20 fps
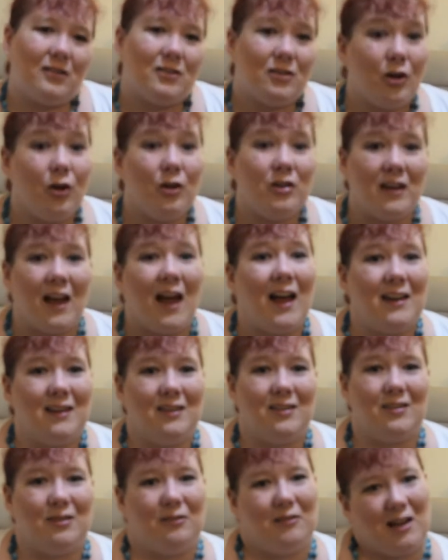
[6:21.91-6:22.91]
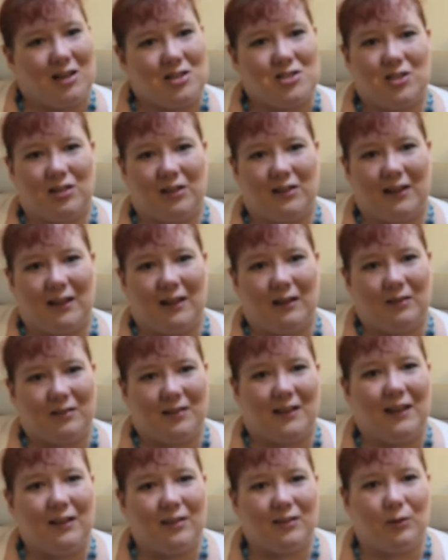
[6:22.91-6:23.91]
so nice to actually
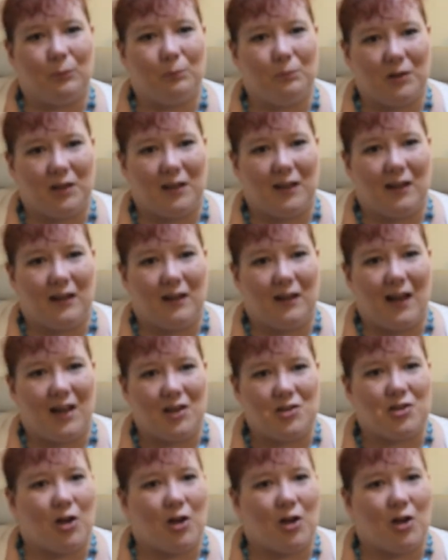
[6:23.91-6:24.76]
see somebody